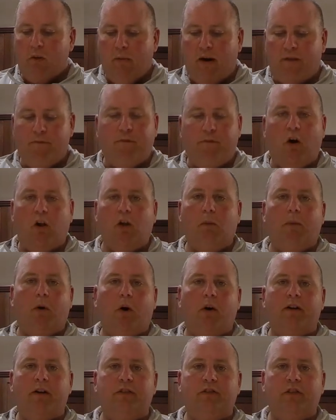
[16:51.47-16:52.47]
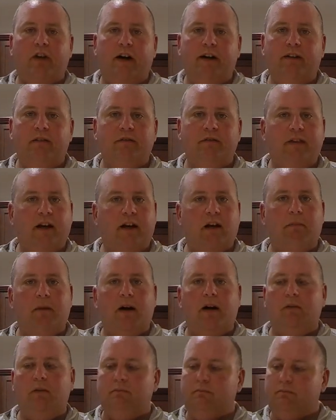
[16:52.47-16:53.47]
might fall apart inside, take them
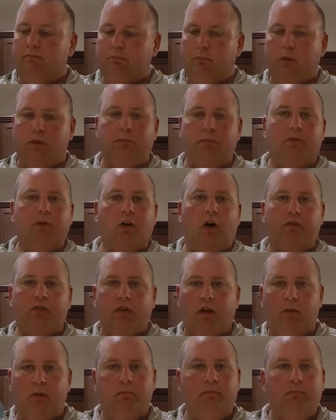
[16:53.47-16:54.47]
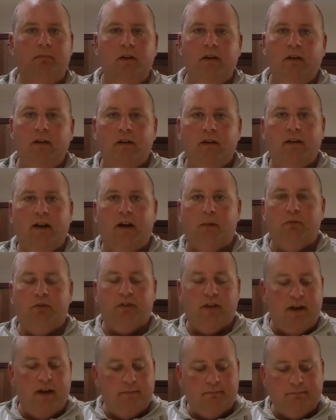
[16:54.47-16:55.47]
out, put some sauce on them, let them
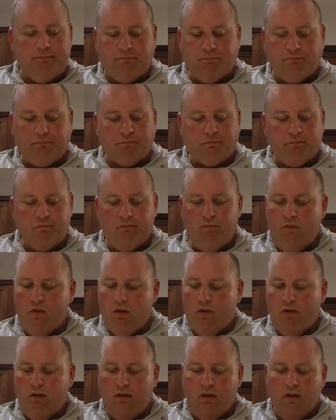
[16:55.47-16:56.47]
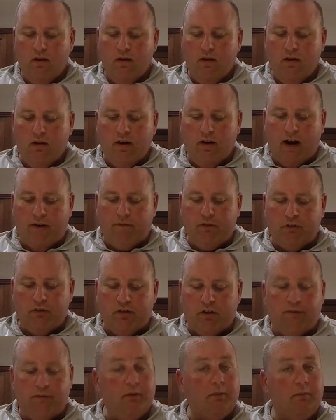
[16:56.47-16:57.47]
set, have
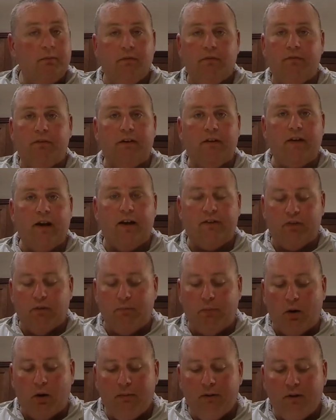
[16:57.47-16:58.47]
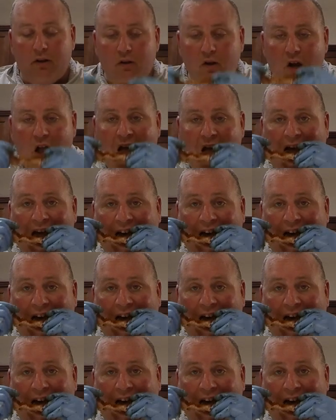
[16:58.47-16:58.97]
yourself a fantastic barbecue.